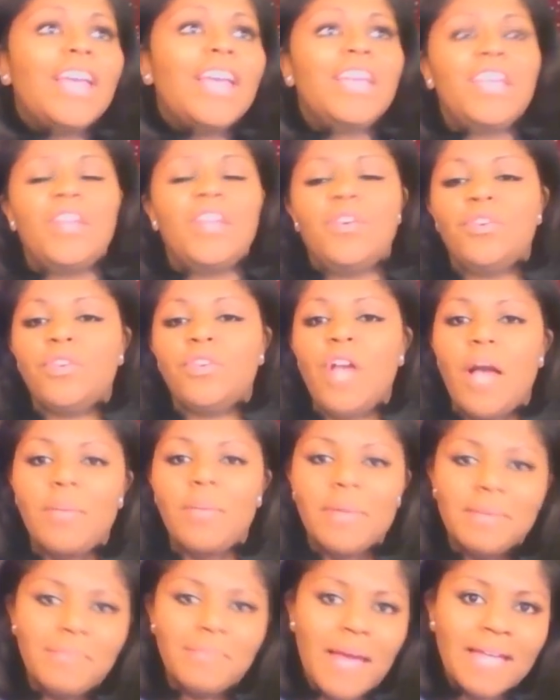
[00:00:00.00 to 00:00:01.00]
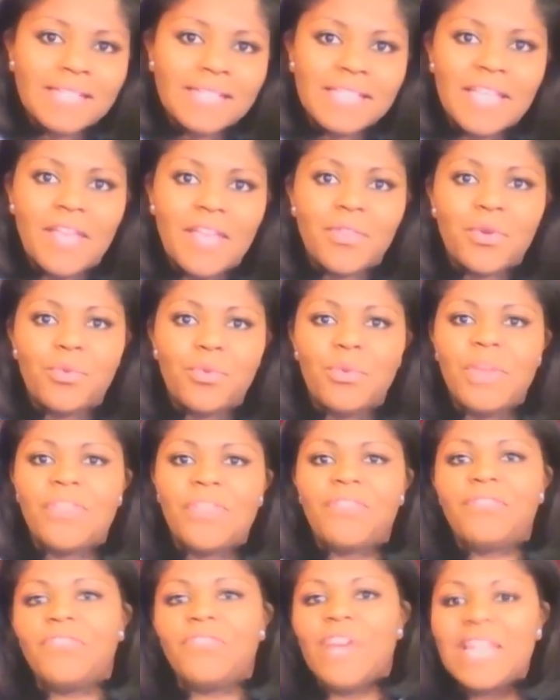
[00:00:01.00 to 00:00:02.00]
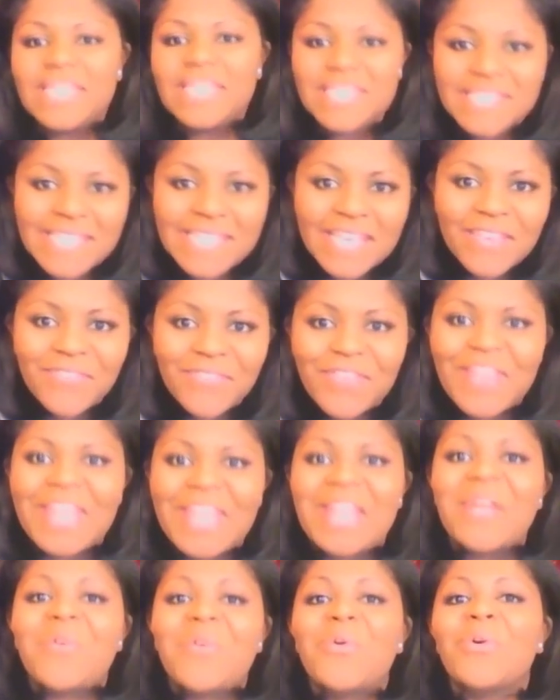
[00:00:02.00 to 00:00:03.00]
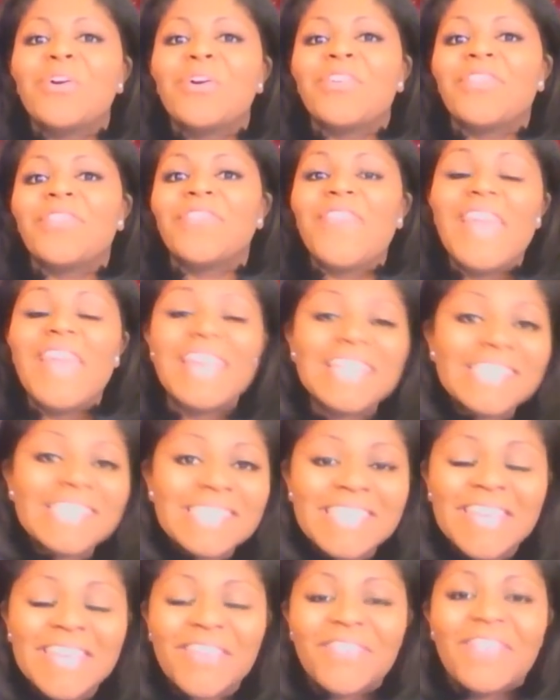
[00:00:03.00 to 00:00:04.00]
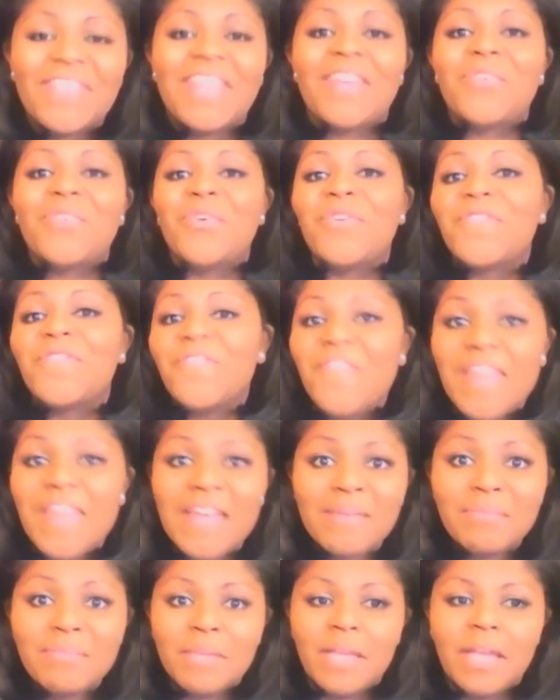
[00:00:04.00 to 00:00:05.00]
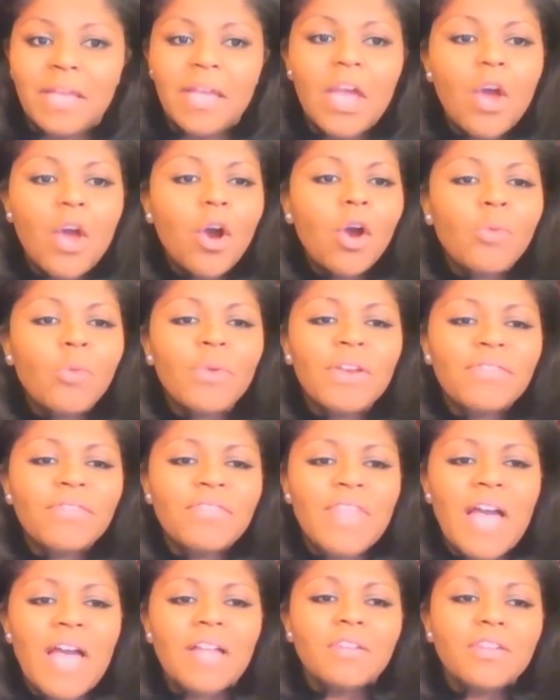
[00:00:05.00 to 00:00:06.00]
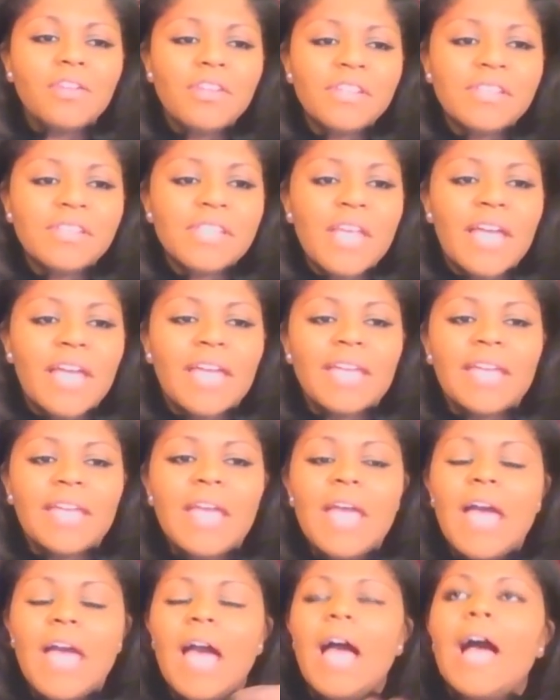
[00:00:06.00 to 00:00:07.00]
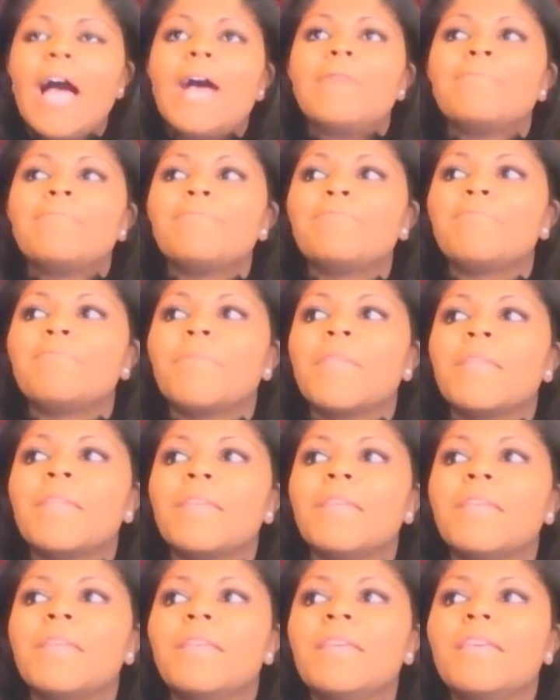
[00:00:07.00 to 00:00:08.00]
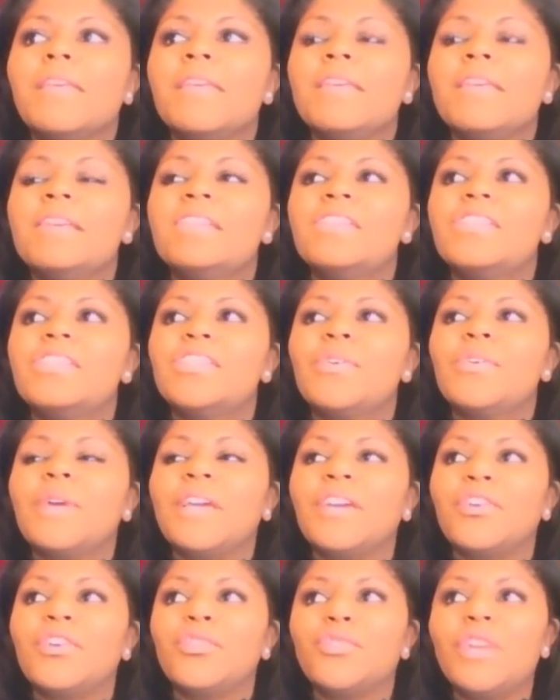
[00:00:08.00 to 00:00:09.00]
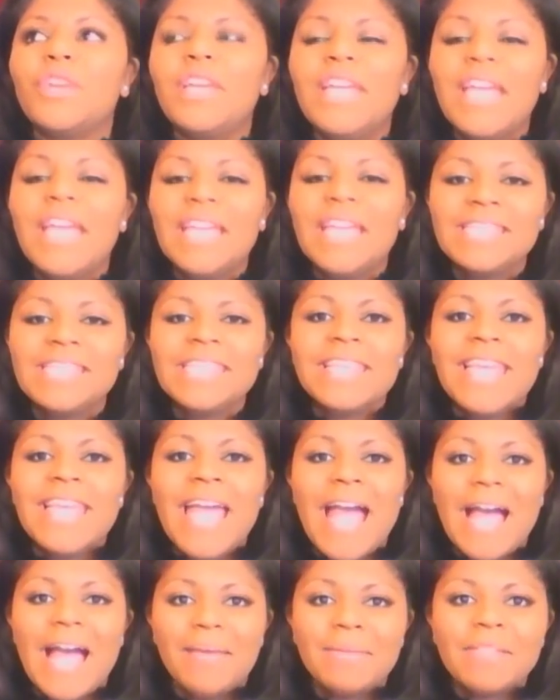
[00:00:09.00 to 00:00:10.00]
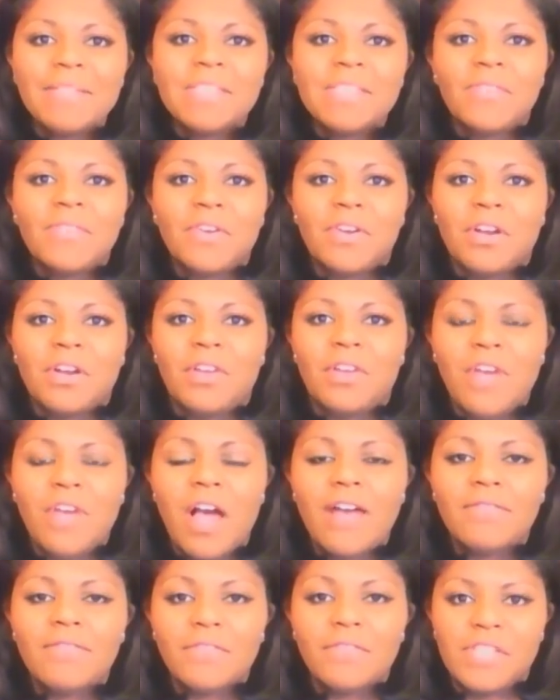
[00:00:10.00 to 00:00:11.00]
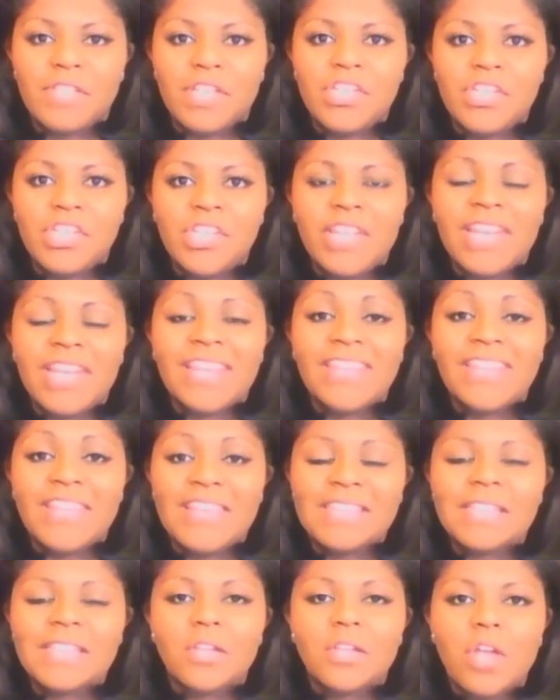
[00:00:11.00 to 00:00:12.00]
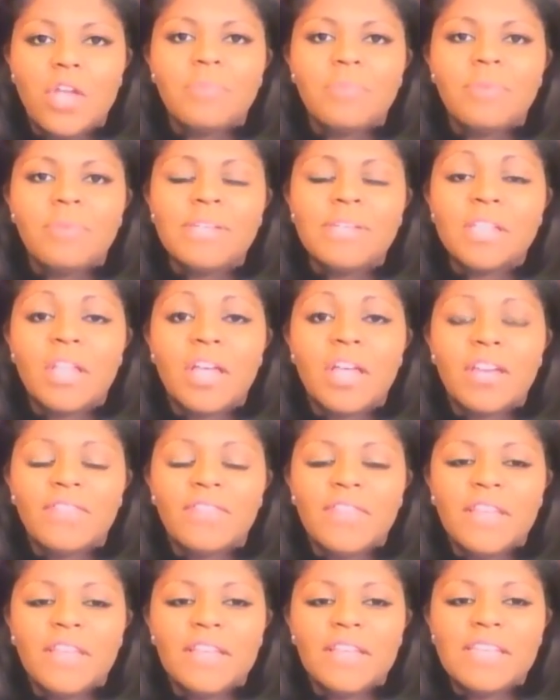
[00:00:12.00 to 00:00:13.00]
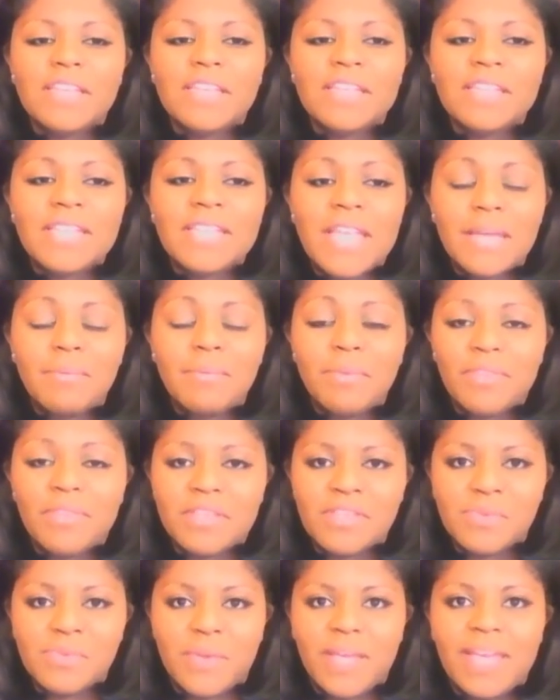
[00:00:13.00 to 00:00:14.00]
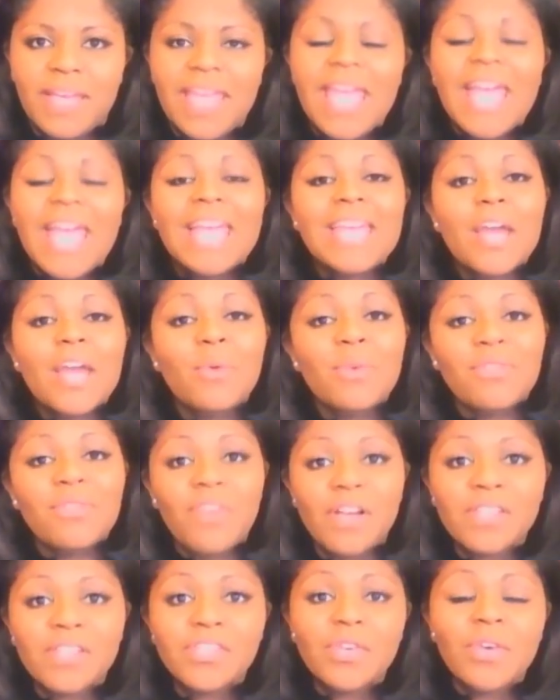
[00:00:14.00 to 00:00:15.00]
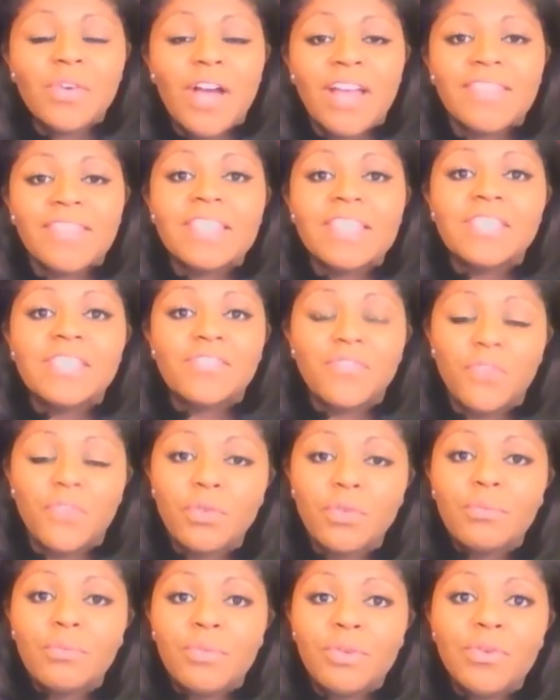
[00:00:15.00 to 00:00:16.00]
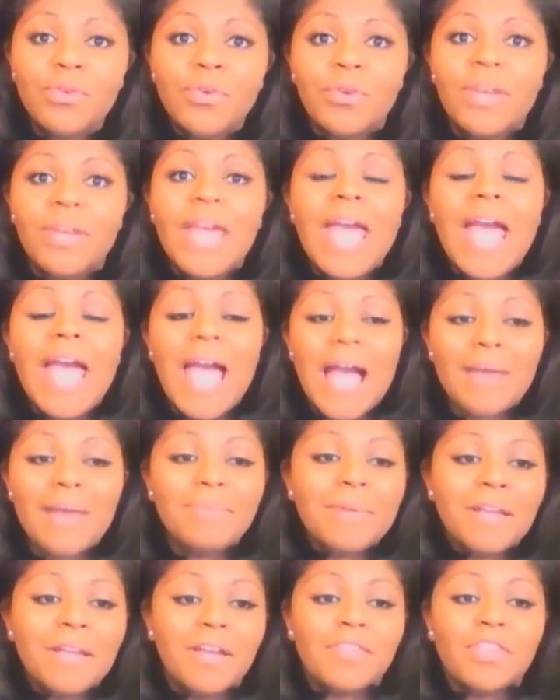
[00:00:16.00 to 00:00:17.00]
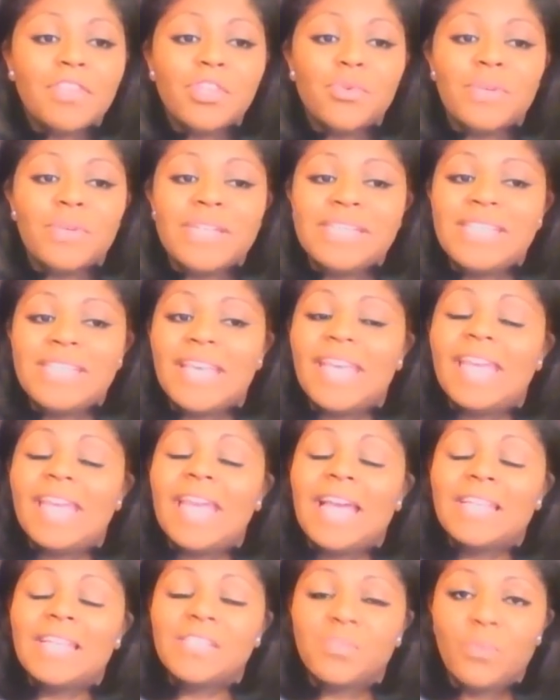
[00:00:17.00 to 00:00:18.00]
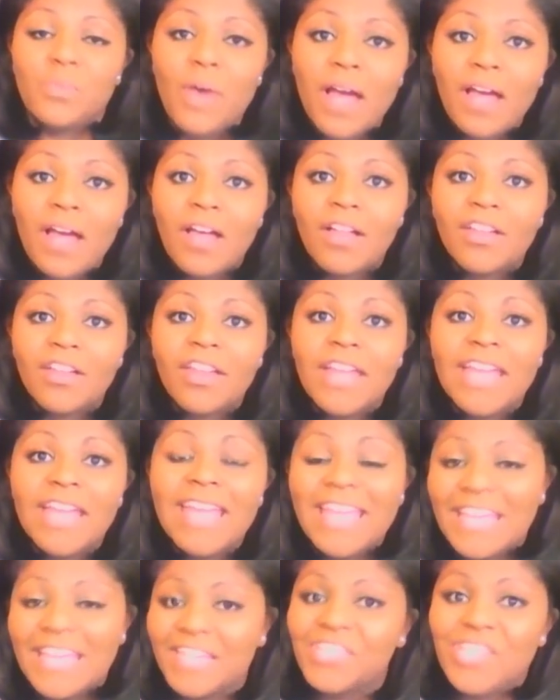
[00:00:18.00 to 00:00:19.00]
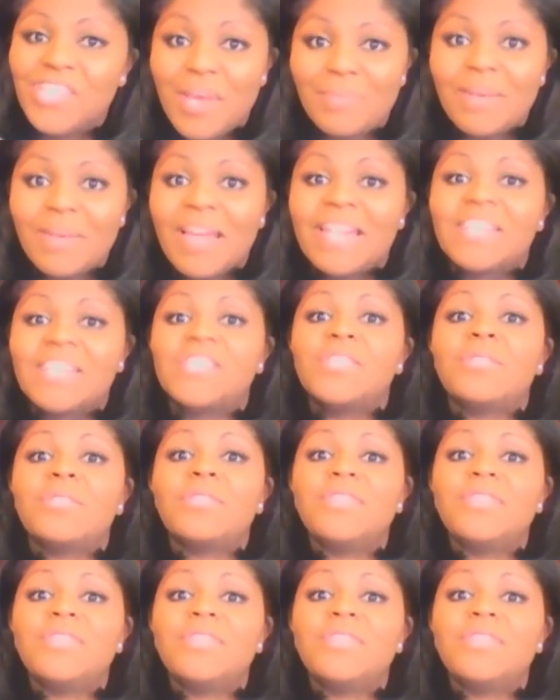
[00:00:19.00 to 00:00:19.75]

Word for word: You know, you're coming back together with Friendsgiving or Thanksgiving or family or whatever that looks like. Um, so it creates an atmosphere of conversation that I think is a lot, brings a lot of healing to the table this week. Now, we've also got this full moon happening on the 22nd as well in Gemini. So